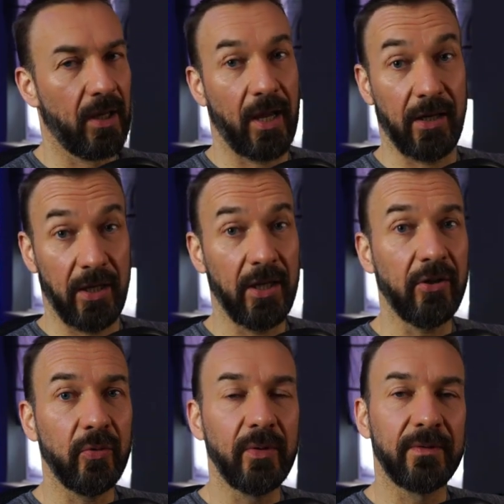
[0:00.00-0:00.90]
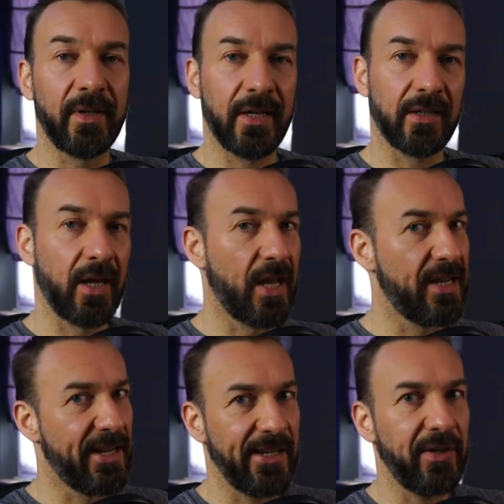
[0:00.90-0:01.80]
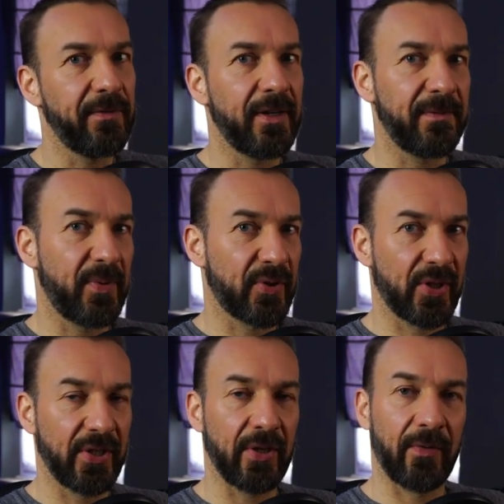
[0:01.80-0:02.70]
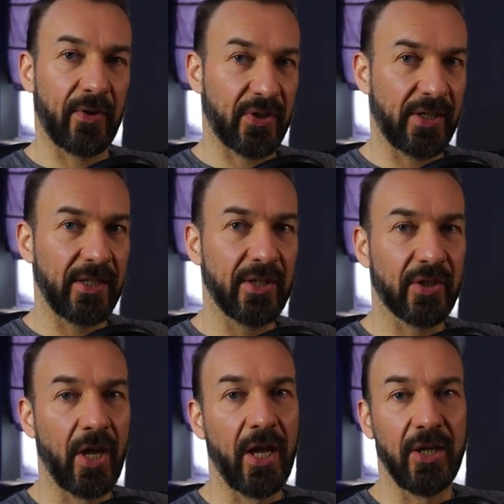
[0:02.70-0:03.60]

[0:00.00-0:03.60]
and here you will find 95% of the settings